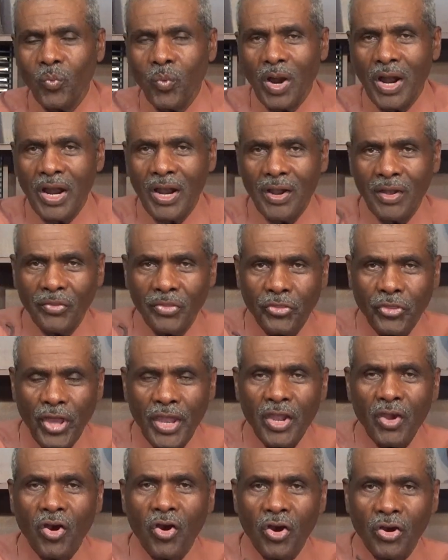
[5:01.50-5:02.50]
while
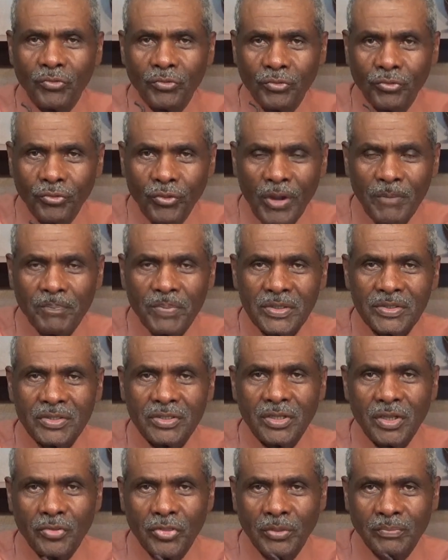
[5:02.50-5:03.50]
they are
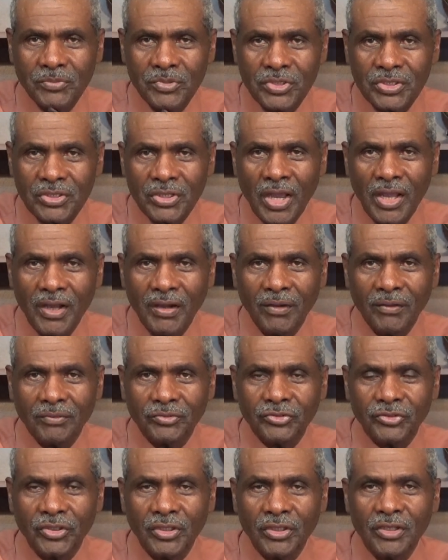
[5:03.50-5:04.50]
rapists
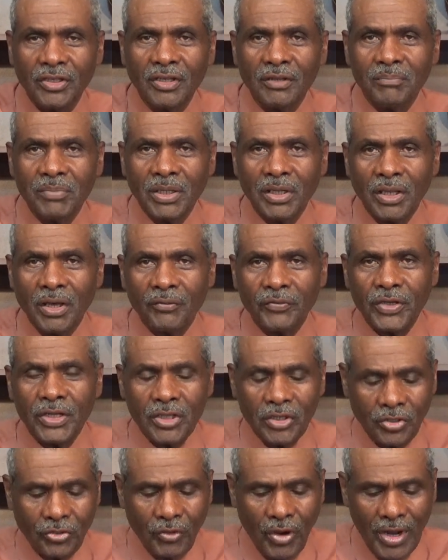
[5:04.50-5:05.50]
themselves? Beloved
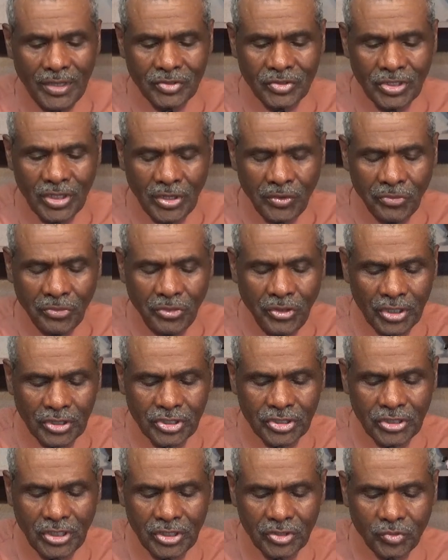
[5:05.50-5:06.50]
in Christ,
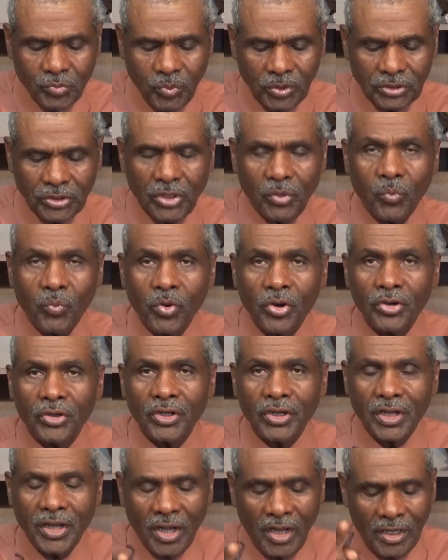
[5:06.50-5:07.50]
this is what the Word
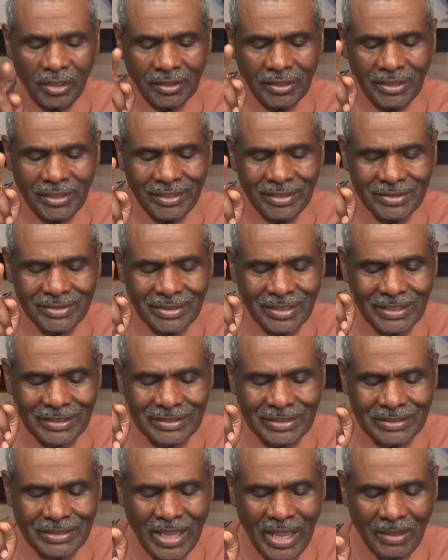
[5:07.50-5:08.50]
of God is
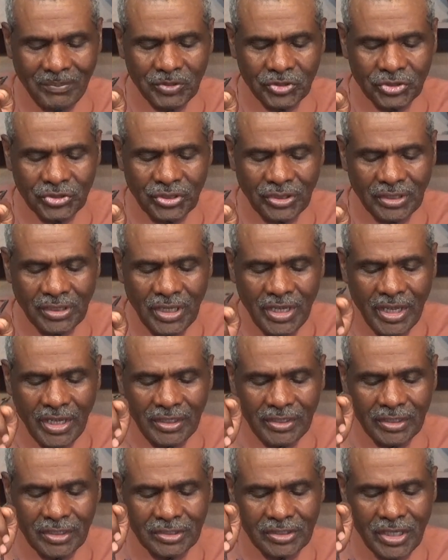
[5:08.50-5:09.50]
establishing.
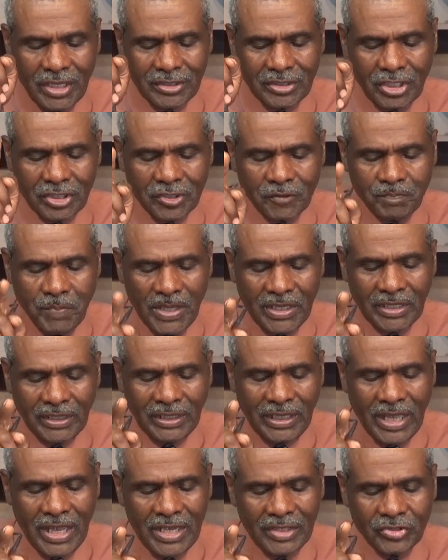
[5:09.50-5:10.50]
And he said, they speak it
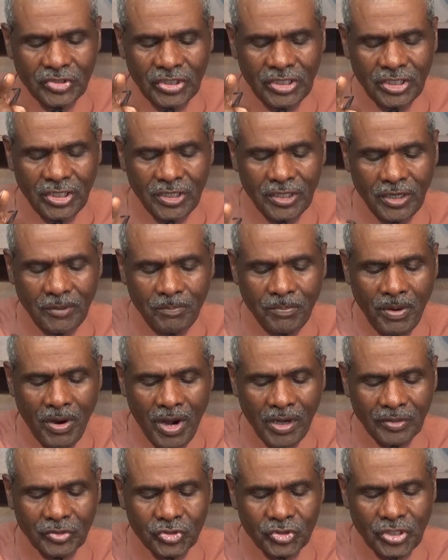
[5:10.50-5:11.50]
lies in
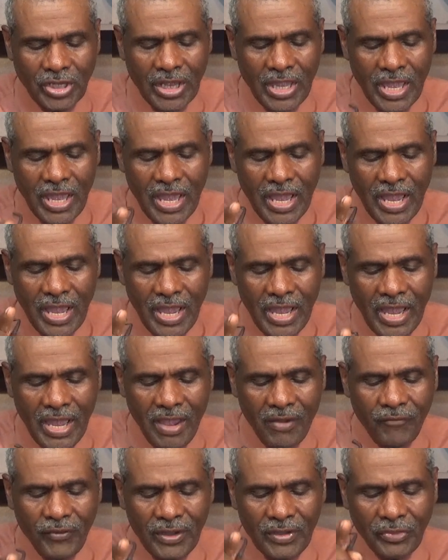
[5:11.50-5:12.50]
hypocrisy,
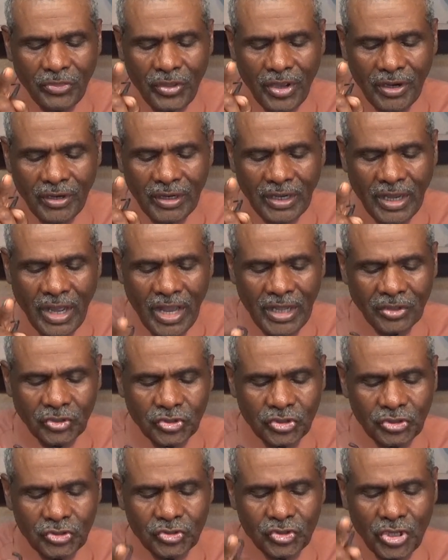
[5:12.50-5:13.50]
having their
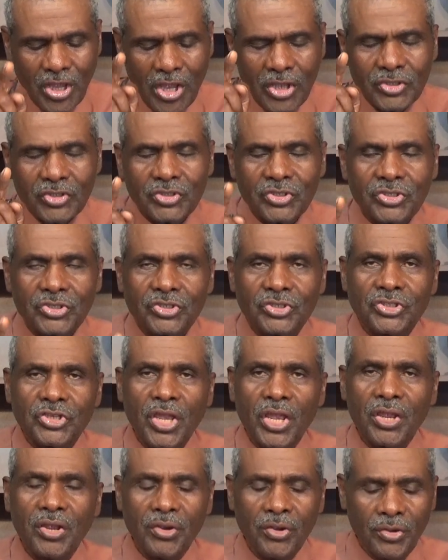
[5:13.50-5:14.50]
conscience
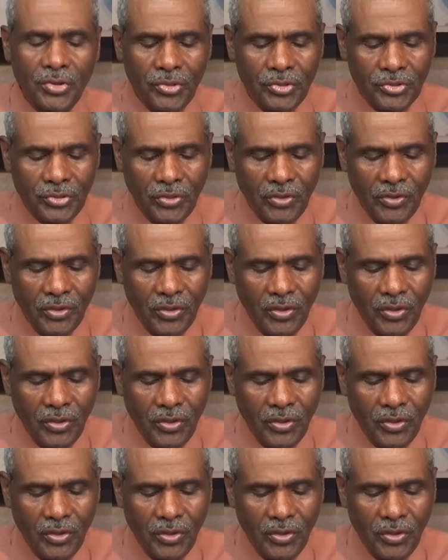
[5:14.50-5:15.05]
seared